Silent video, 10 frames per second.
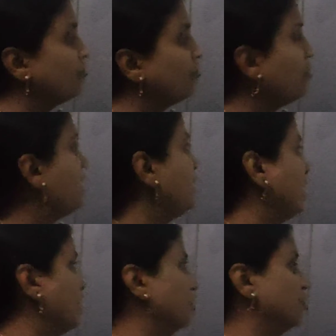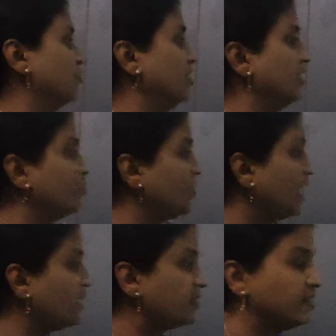female gametophyte. Now the
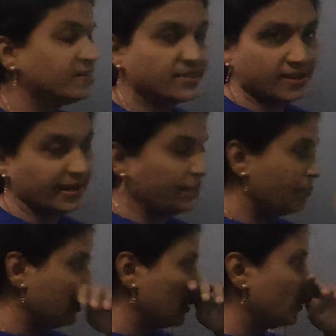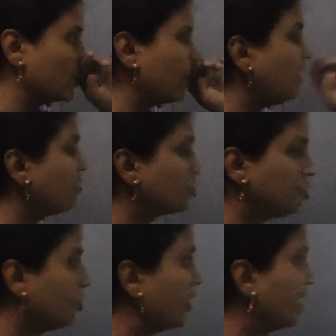egg cell is ready. Okay,
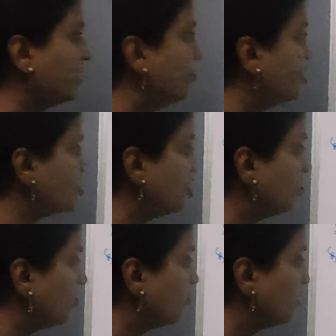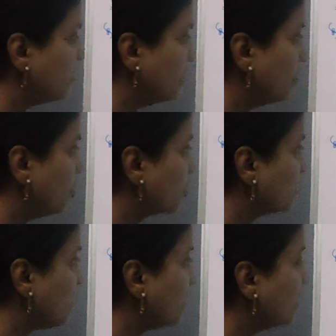so again a brush up of this embryo
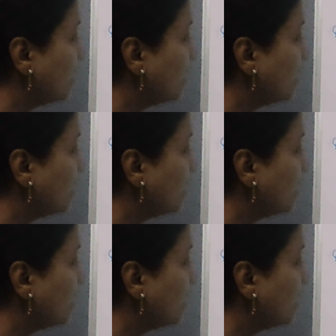sac.